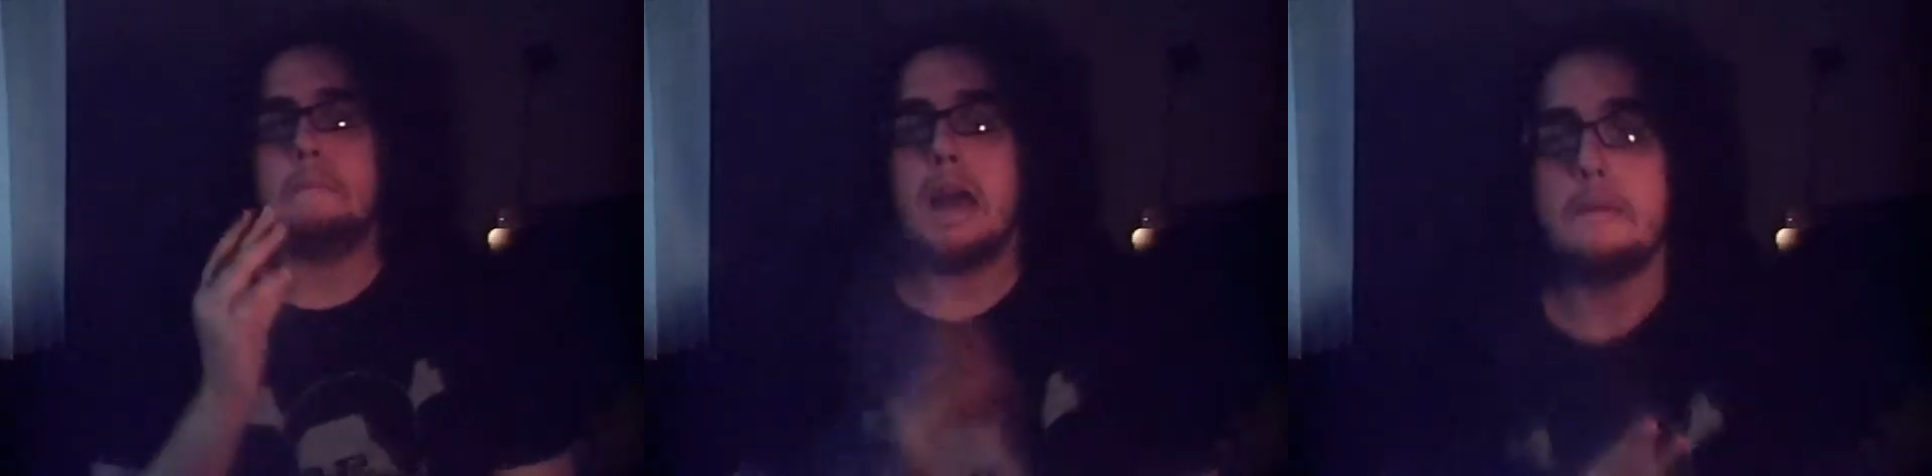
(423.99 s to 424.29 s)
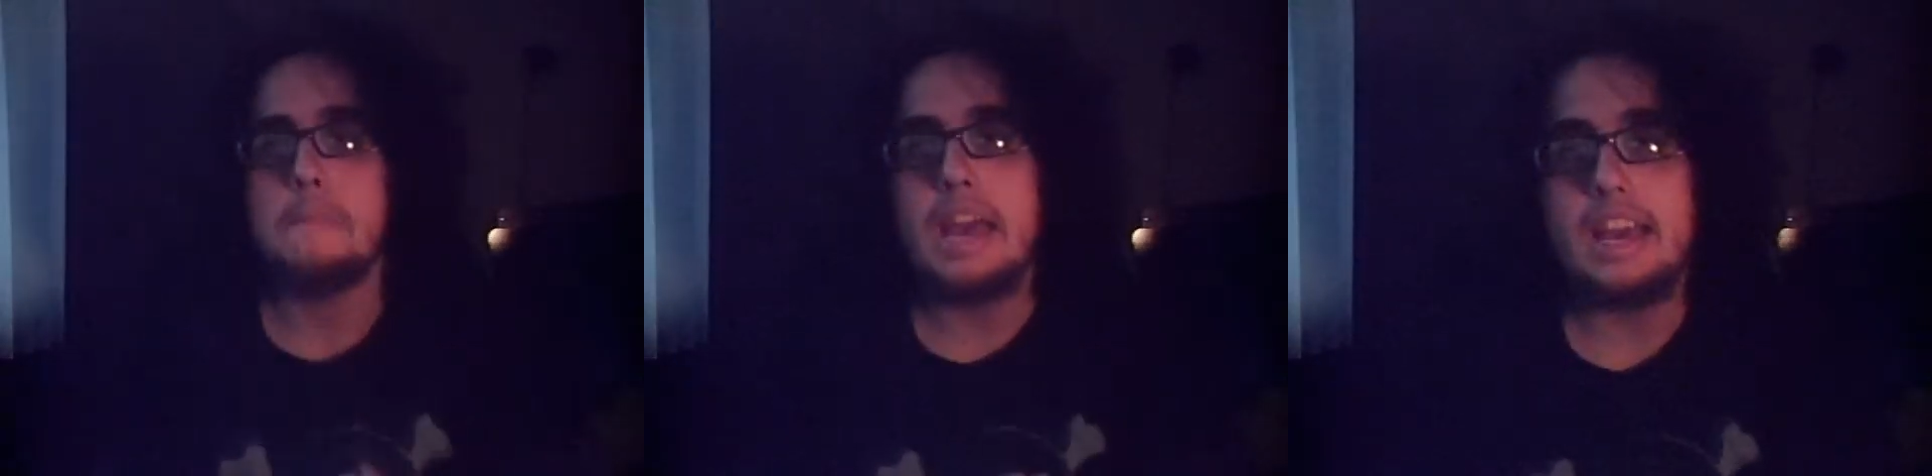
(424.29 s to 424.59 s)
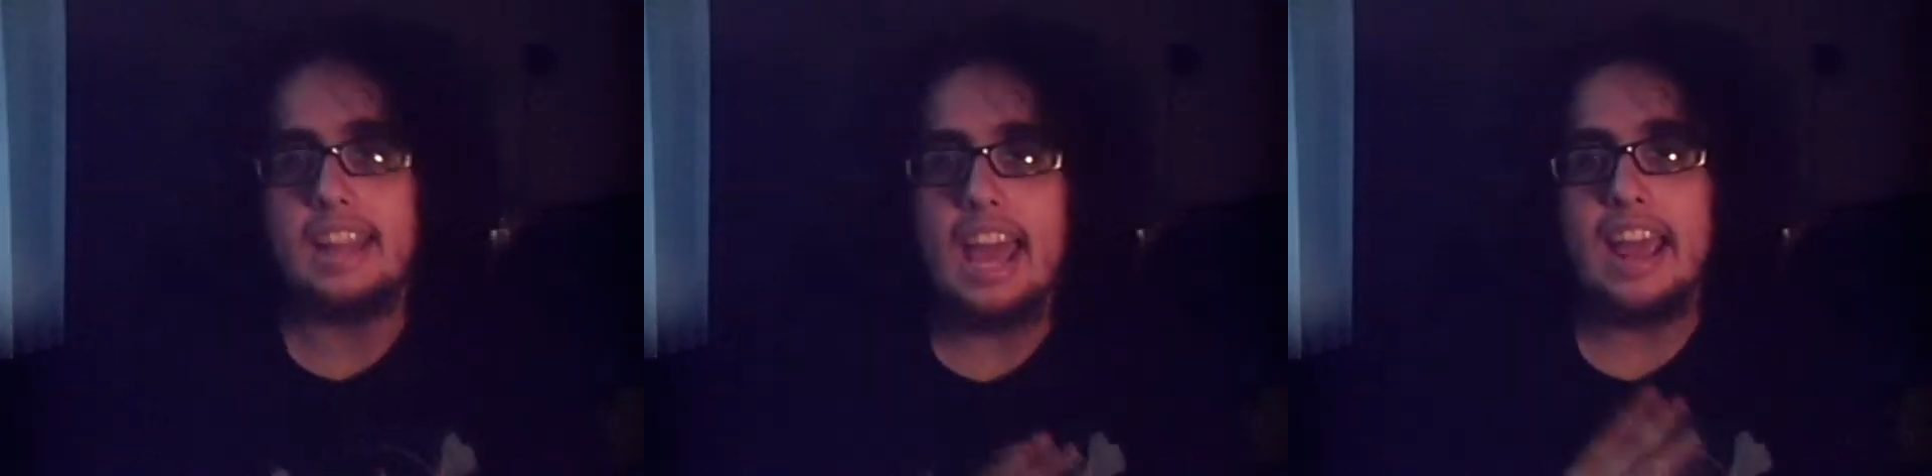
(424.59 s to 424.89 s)

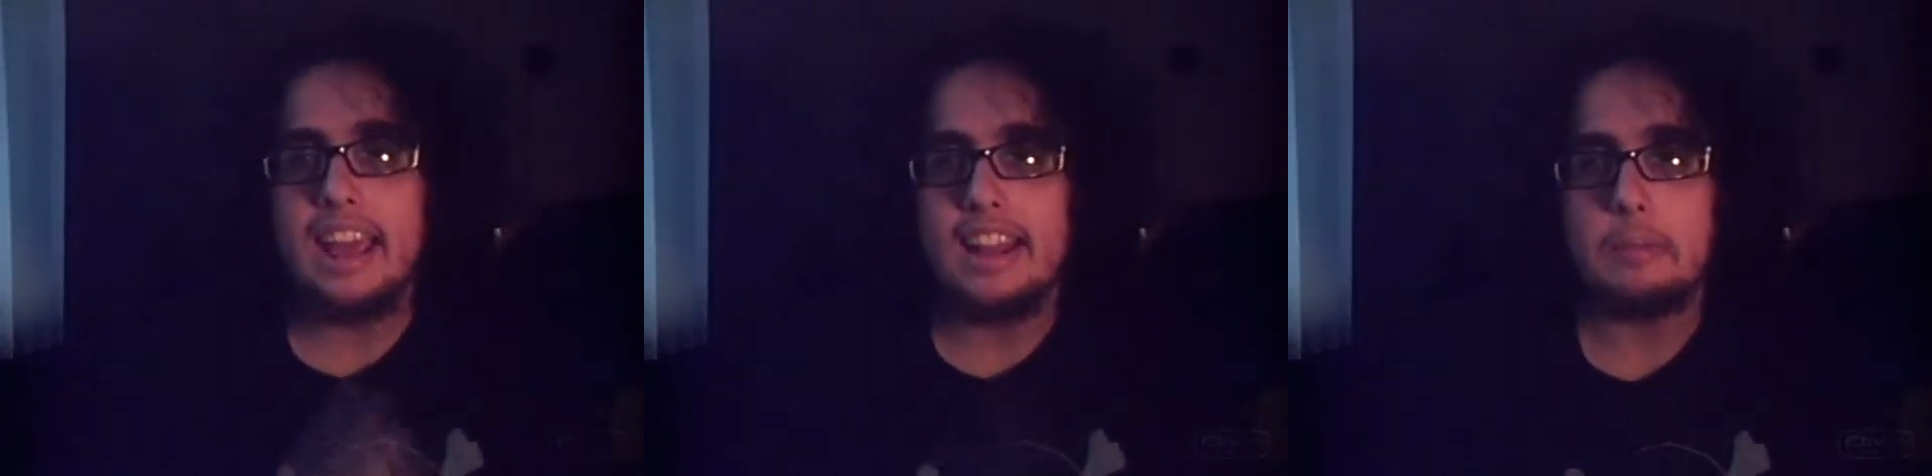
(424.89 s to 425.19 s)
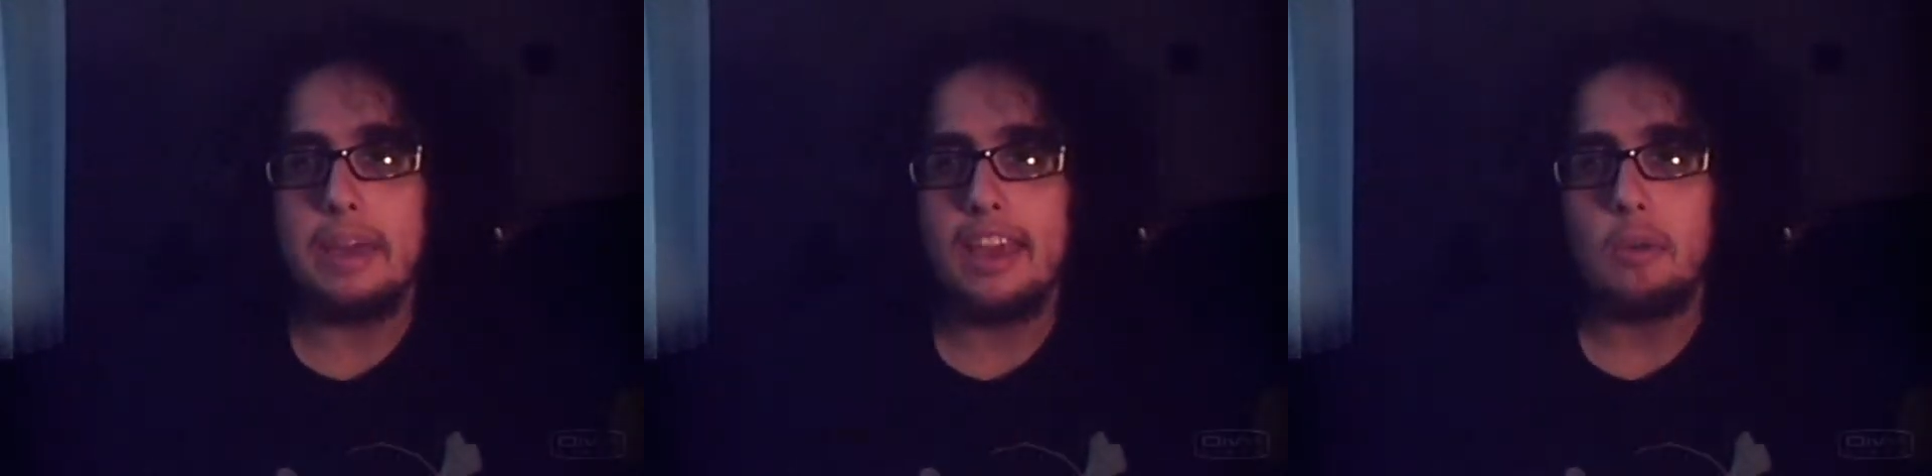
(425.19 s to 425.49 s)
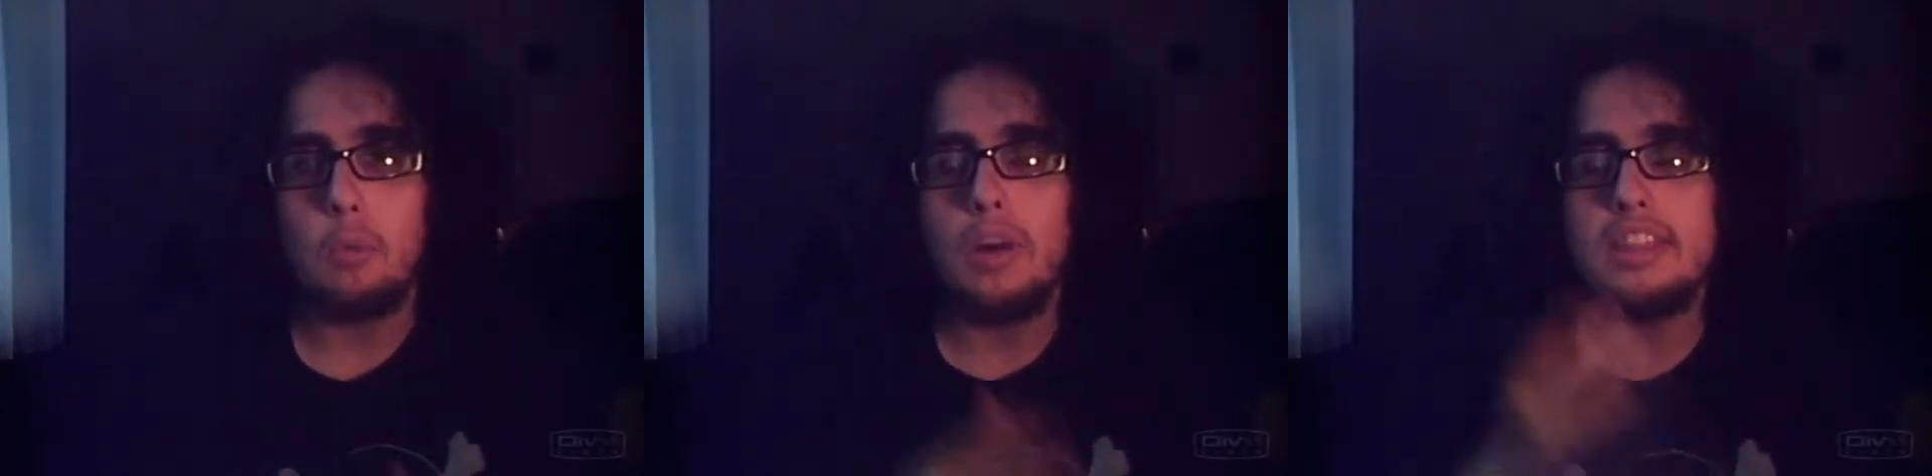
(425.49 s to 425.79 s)
Batman anime.
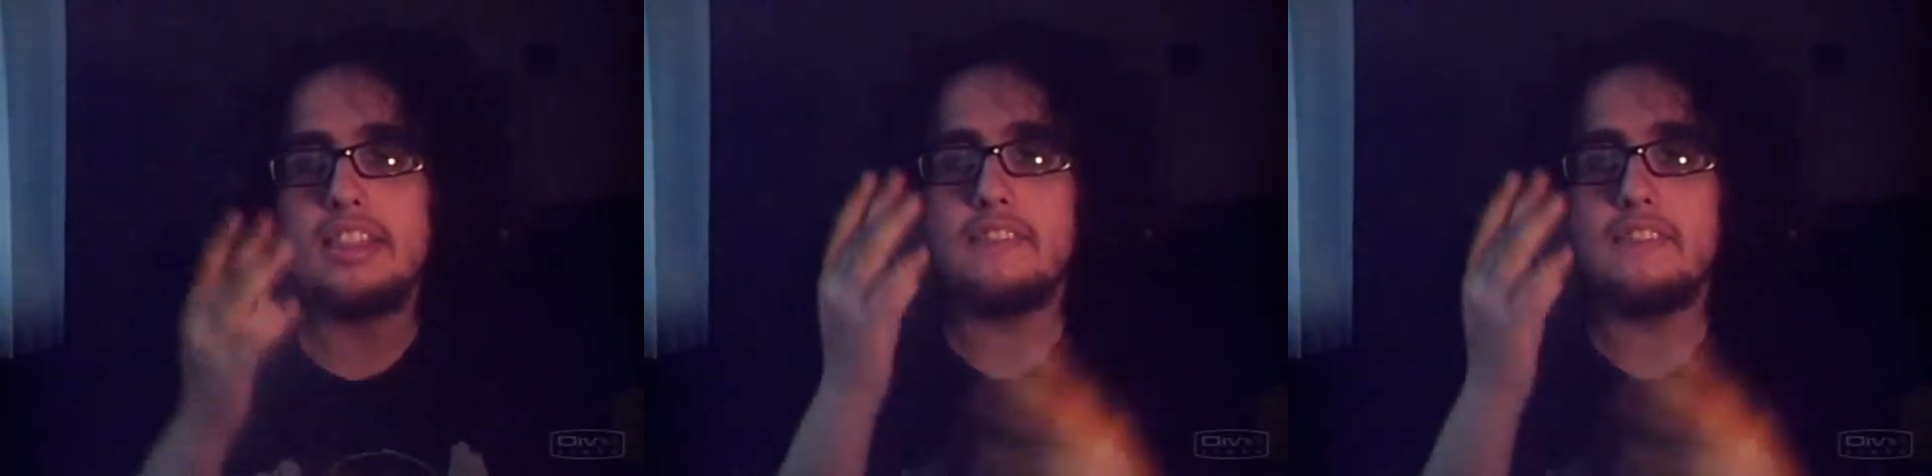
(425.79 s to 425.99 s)
What